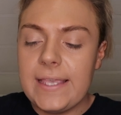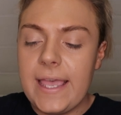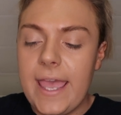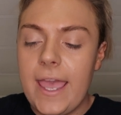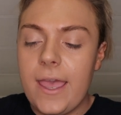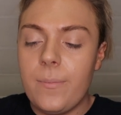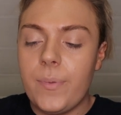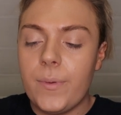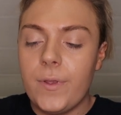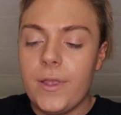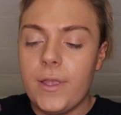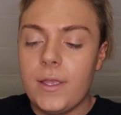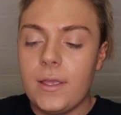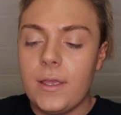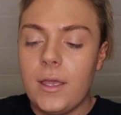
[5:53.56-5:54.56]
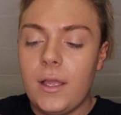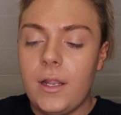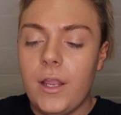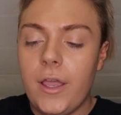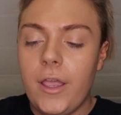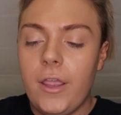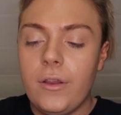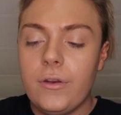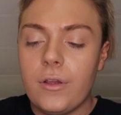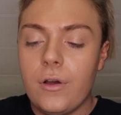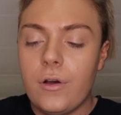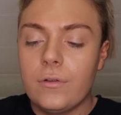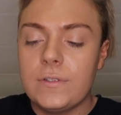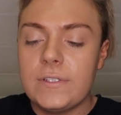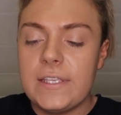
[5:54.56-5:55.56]
tip a load
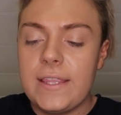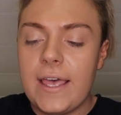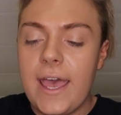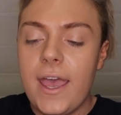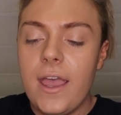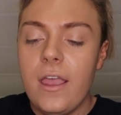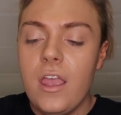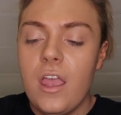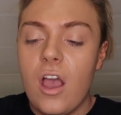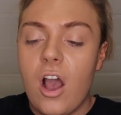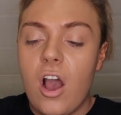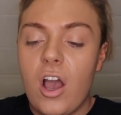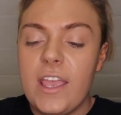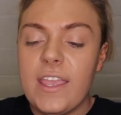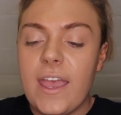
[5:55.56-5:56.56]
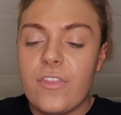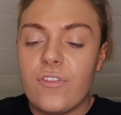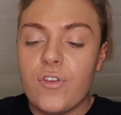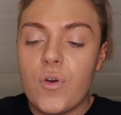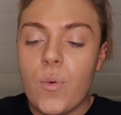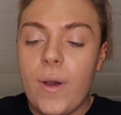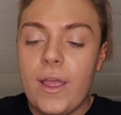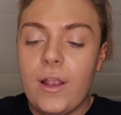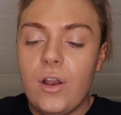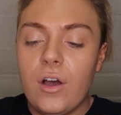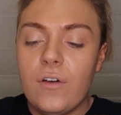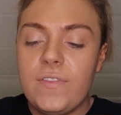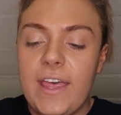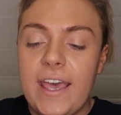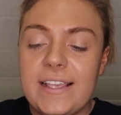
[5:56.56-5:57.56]
onto there. I get through quite a
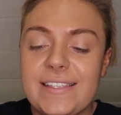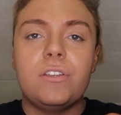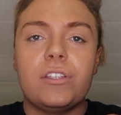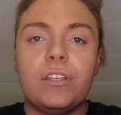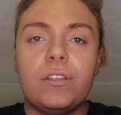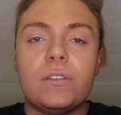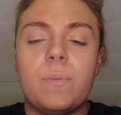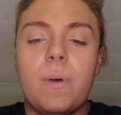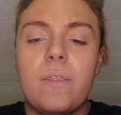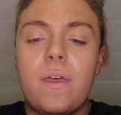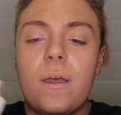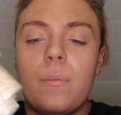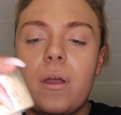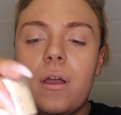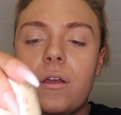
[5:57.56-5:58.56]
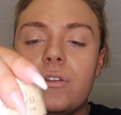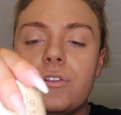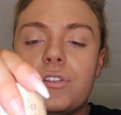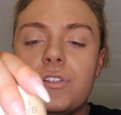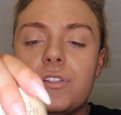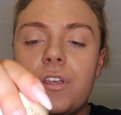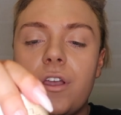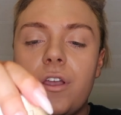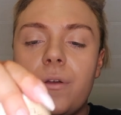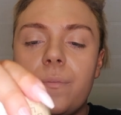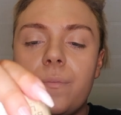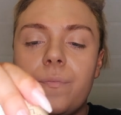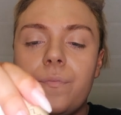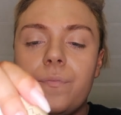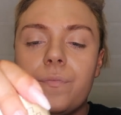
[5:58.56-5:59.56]
lot of this. I usually use about that much, so
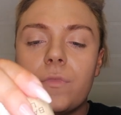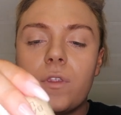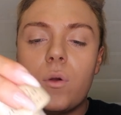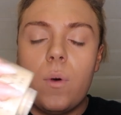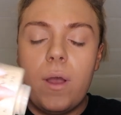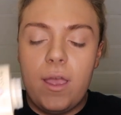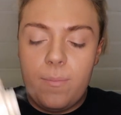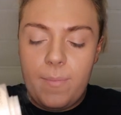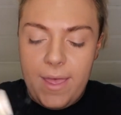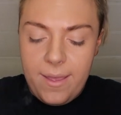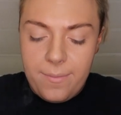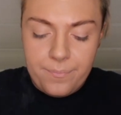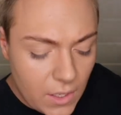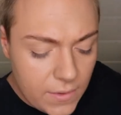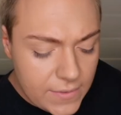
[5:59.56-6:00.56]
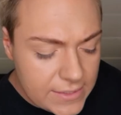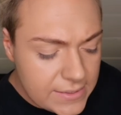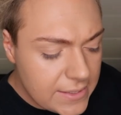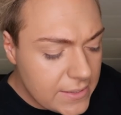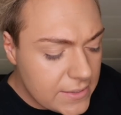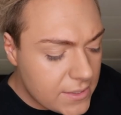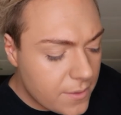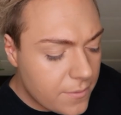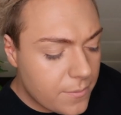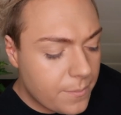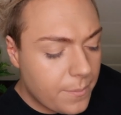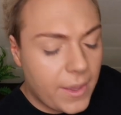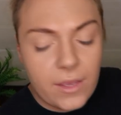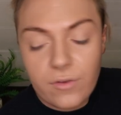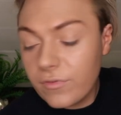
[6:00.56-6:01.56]
quite a bit. This is the
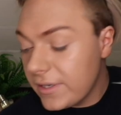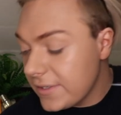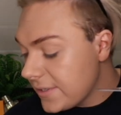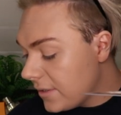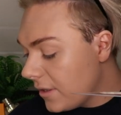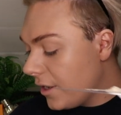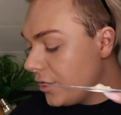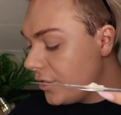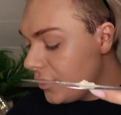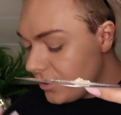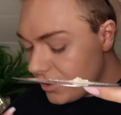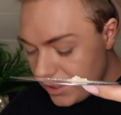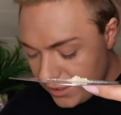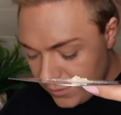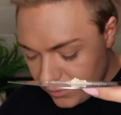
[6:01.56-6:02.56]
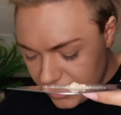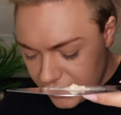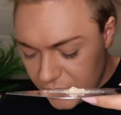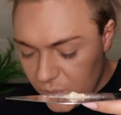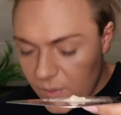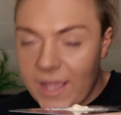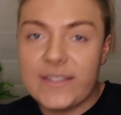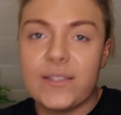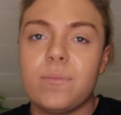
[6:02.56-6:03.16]
main reason that I usually will just wear